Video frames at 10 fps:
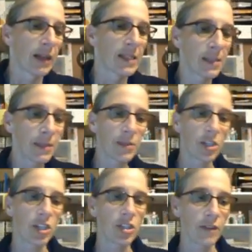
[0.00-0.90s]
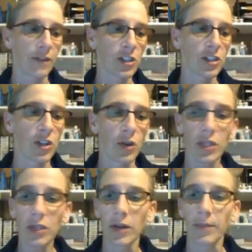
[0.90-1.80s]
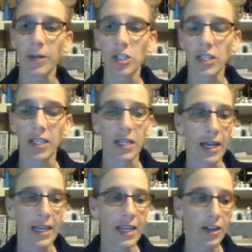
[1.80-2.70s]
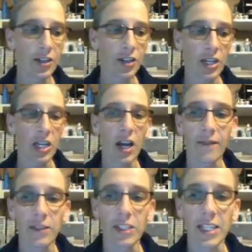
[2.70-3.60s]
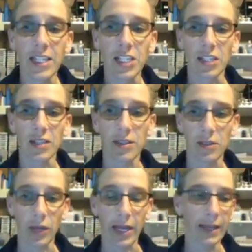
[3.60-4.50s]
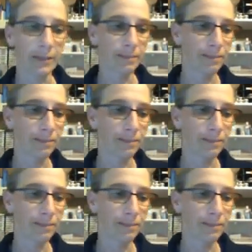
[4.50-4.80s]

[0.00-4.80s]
Symptoms are usually first noted when a person cannot hear during conversations, okay?